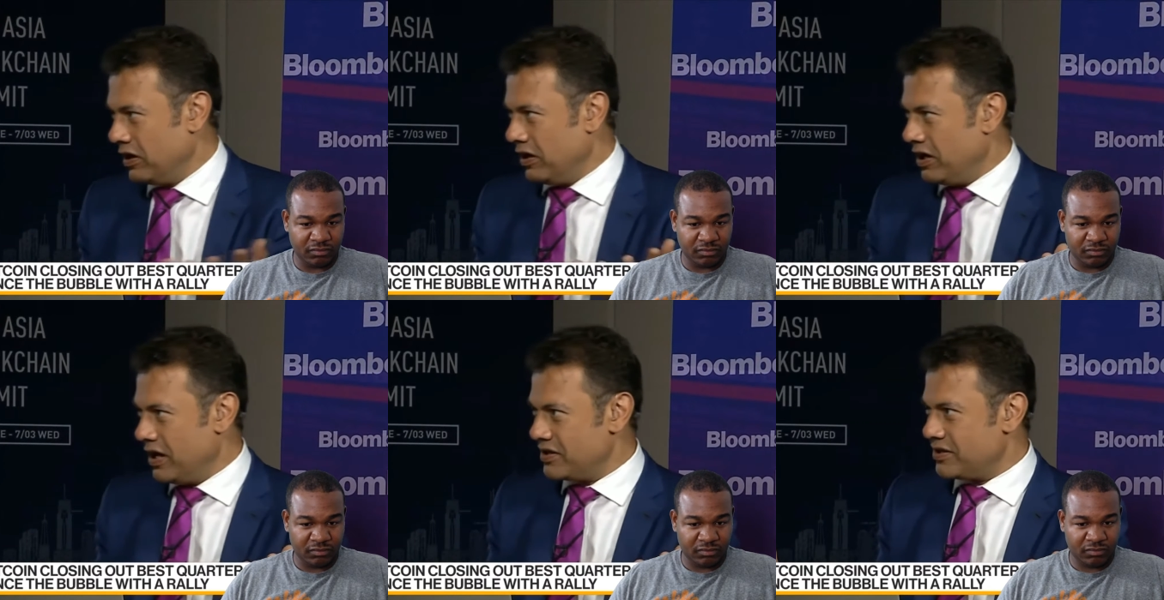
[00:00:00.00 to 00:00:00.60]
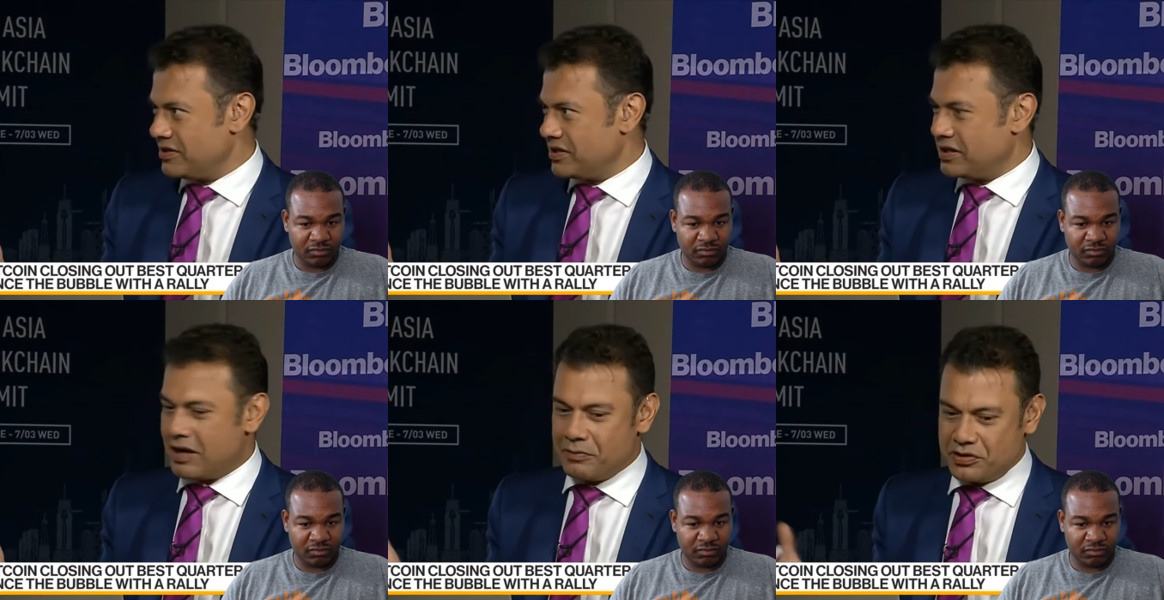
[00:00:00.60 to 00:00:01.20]
Speaker 1: In, in essence,
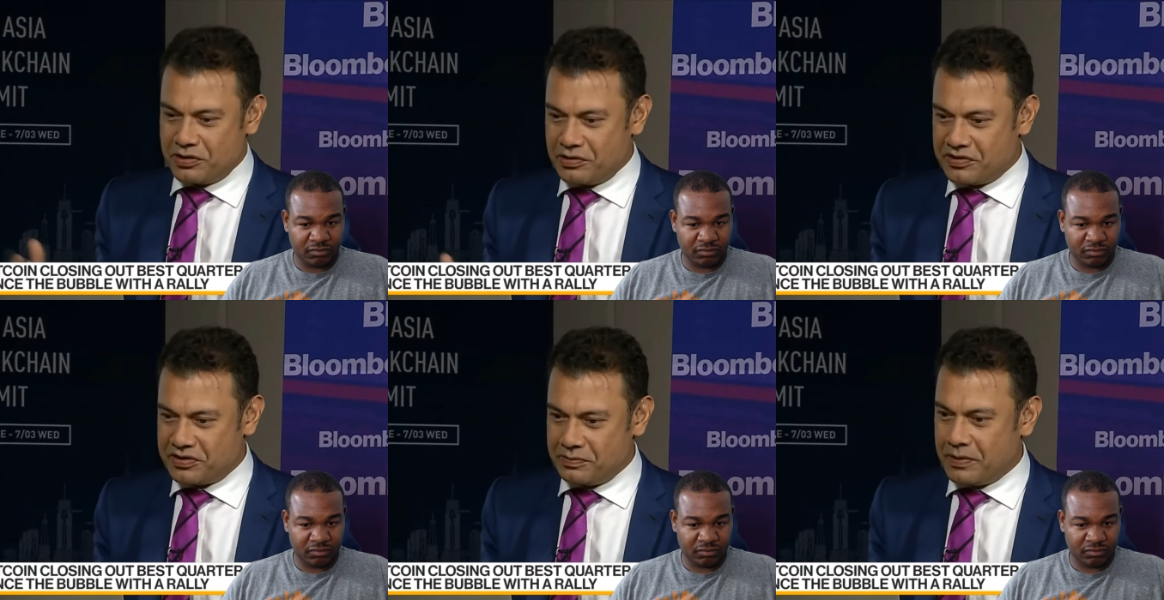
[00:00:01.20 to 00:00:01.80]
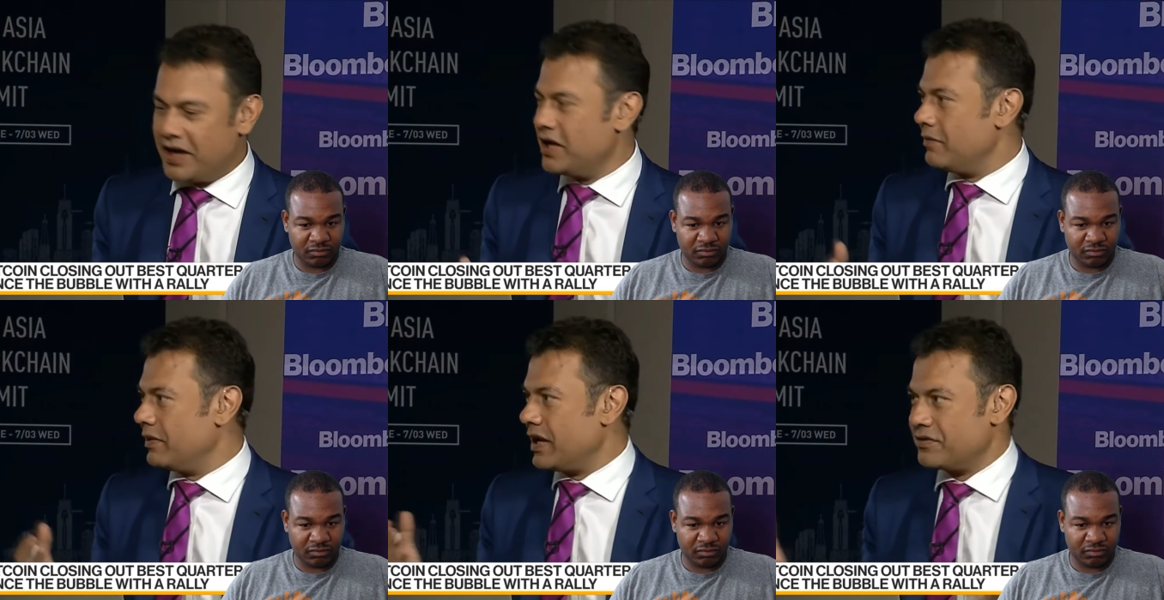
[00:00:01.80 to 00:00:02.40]
it's how much it costs to mine
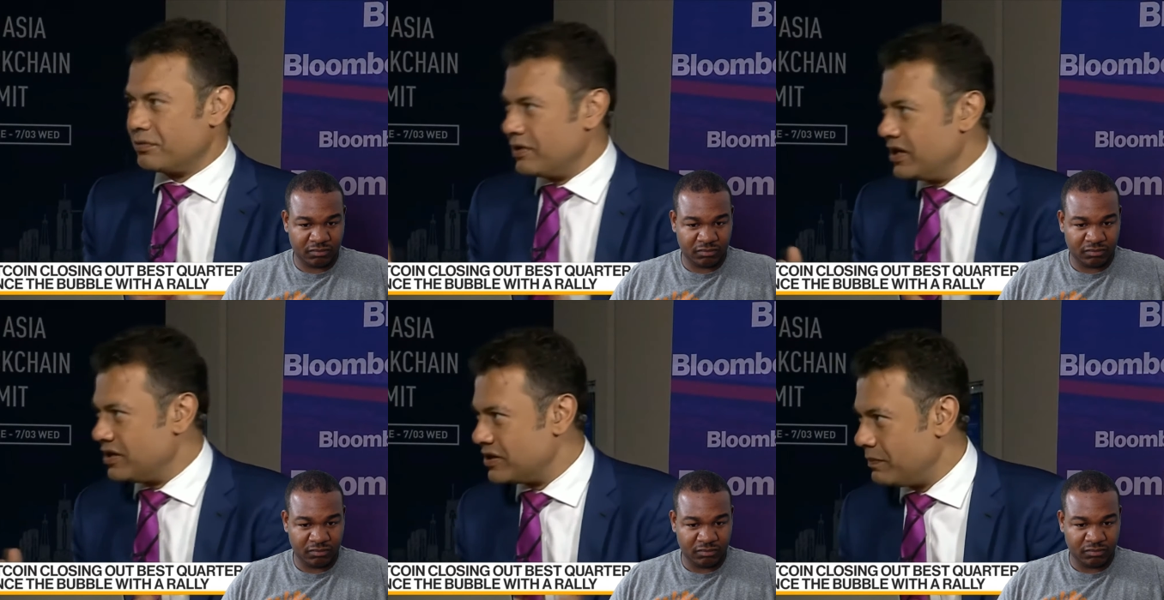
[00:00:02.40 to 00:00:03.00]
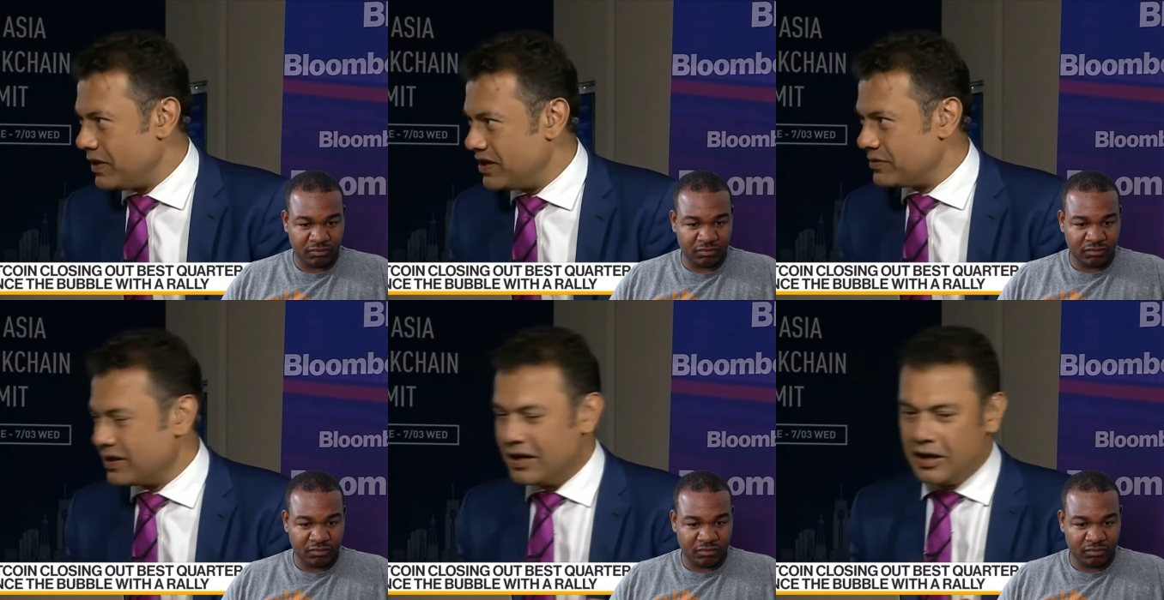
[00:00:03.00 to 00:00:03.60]
it, but that's already
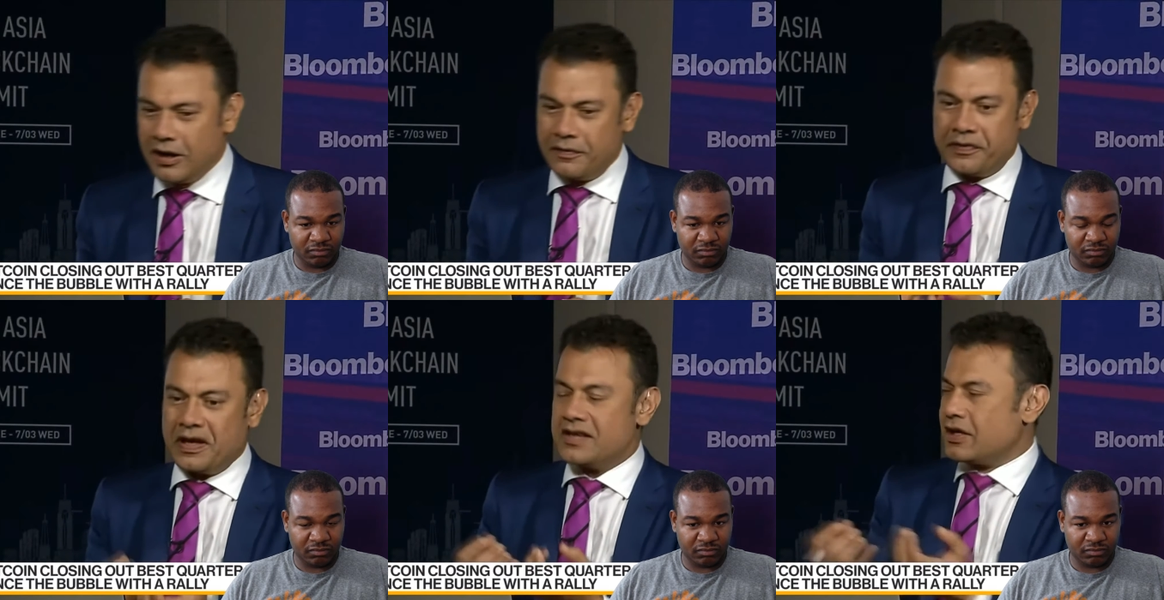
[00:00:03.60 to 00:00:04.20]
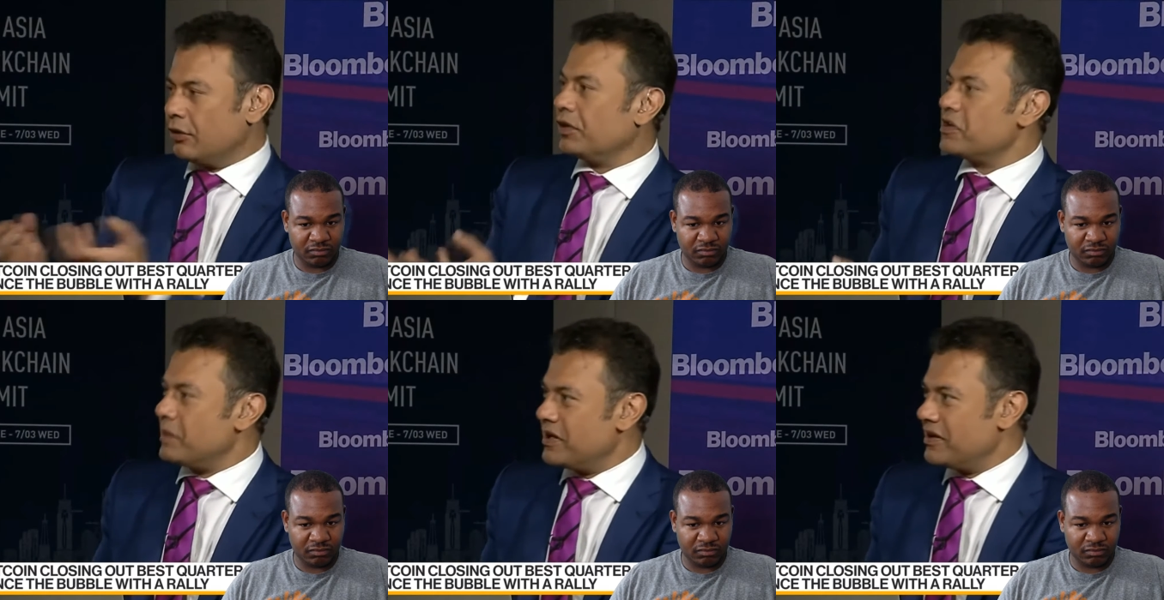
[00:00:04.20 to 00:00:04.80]
disappears. But the thing is, gold
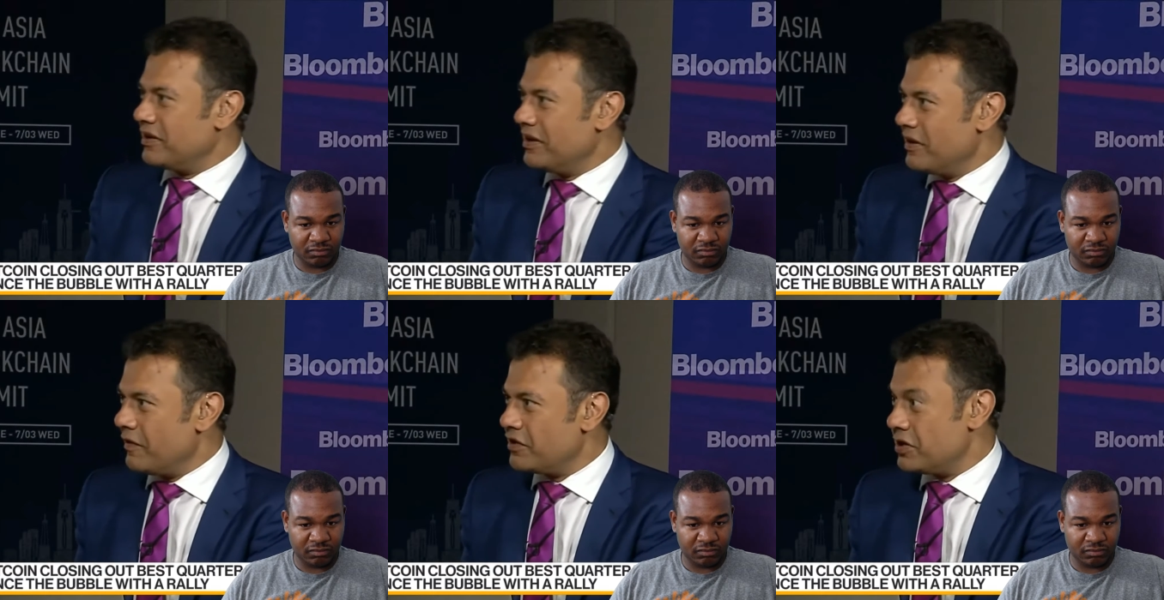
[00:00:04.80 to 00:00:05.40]
has been a,